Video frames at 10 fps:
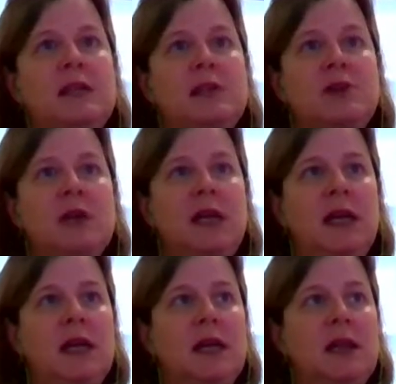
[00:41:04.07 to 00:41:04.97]
in
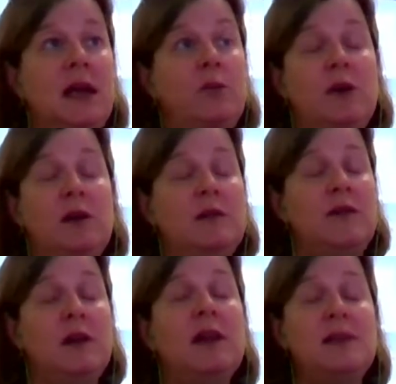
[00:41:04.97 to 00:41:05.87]
industry, they weren't
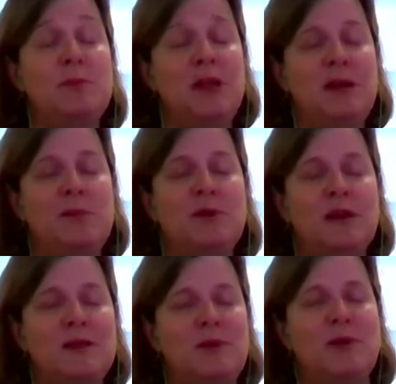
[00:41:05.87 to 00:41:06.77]
the least bit
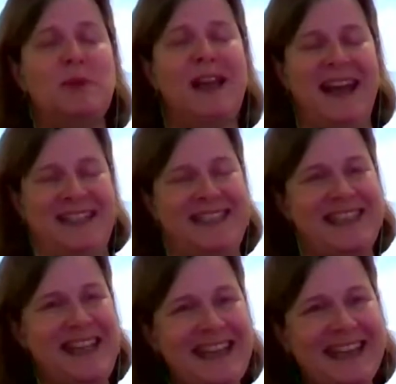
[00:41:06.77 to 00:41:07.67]
impressed with the
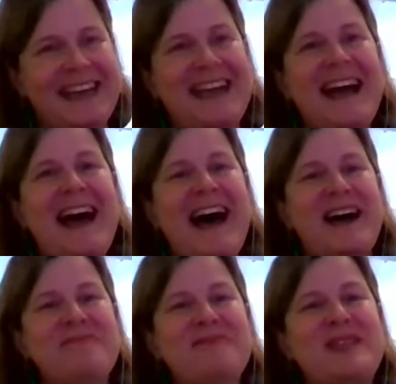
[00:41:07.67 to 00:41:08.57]

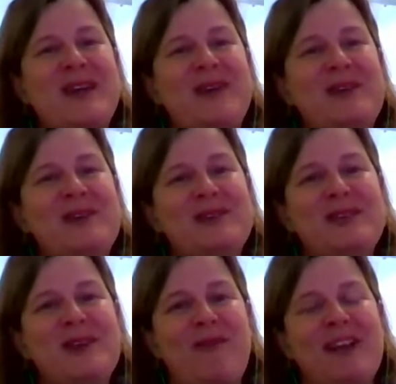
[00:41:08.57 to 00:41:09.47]
PhD.
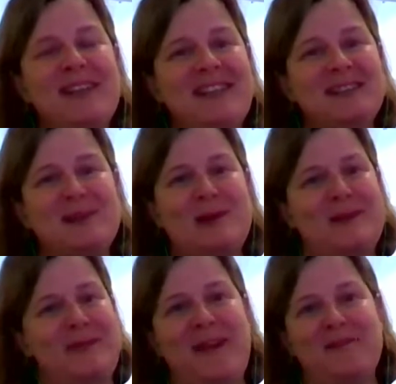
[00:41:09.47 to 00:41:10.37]
So I didn't sort
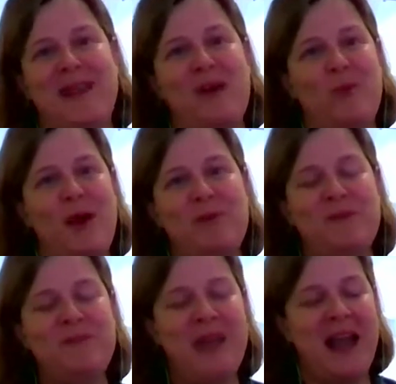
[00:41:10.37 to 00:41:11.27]
of have that
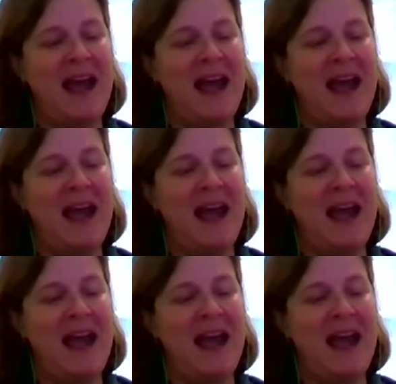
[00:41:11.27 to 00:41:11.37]
weapon.